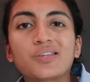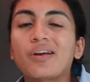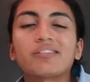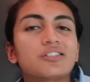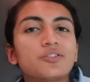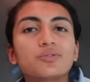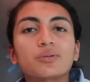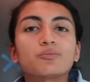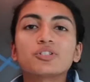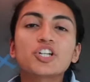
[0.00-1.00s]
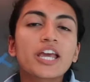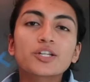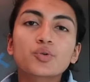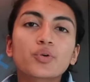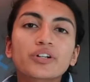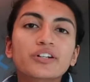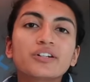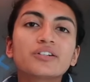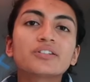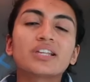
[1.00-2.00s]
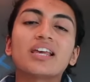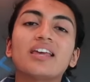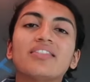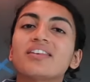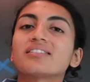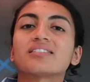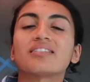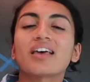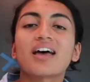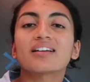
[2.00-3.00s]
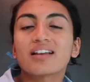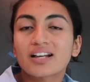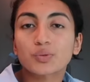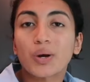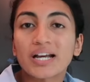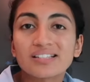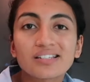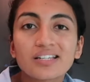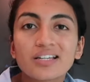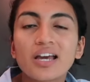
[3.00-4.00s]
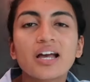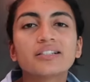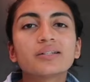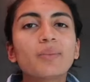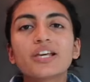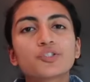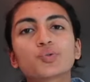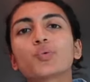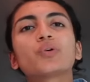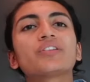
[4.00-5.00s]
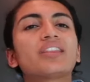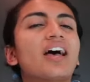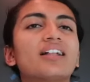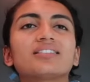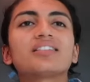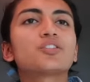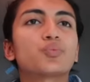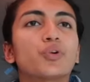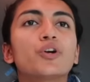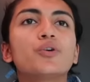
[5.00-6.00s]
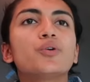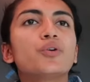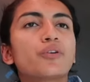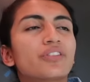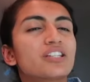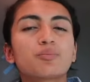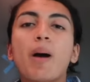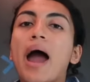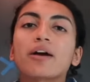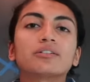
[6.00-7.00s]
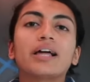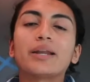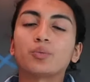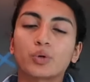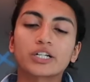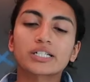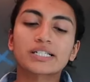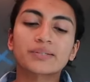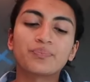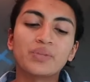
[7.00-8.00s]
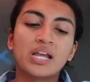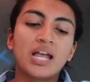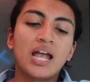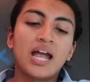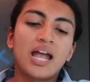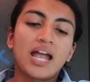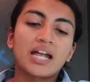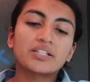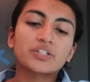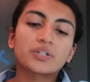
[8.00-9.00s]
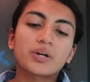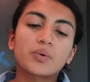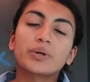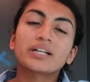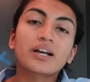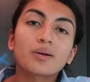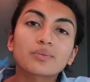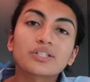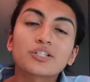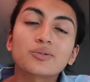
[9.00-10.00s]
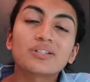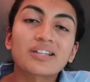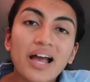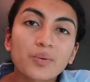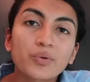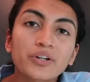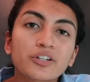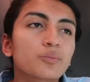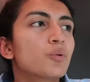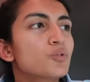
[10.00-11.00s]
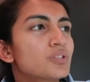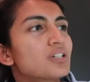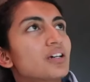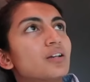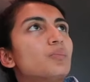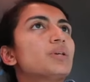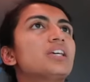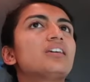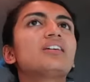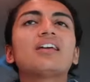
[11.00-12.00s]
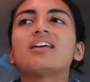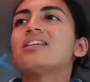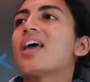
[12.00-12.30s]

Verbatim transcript: you have to do some change orders and this and that and xyz to make sure that this road or this power line works and so when it comes to design work you're mostly going to be in